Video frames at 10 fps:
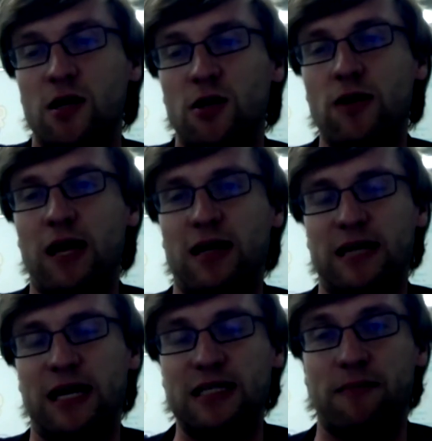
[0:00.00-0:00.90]
You can't
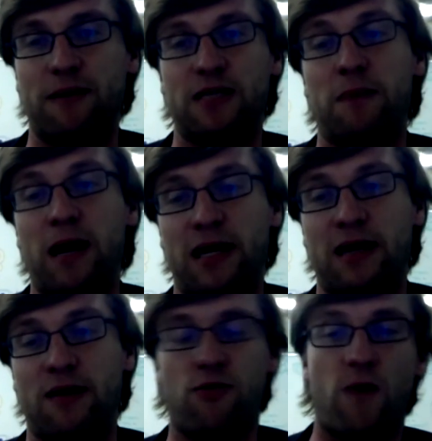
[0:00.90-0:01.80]
take somebody's money
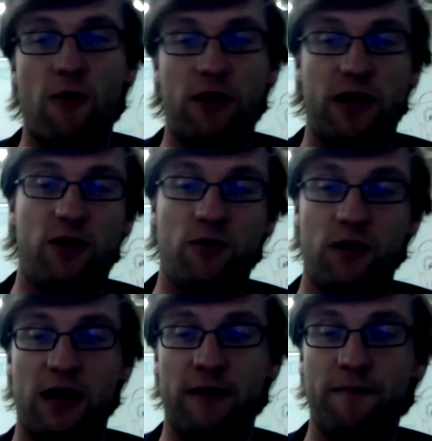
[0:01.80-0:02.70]
and throw it into
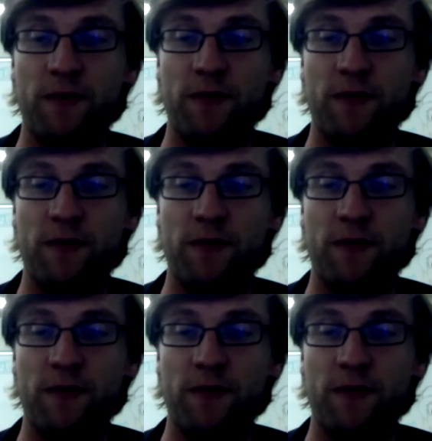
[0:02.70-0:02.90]
a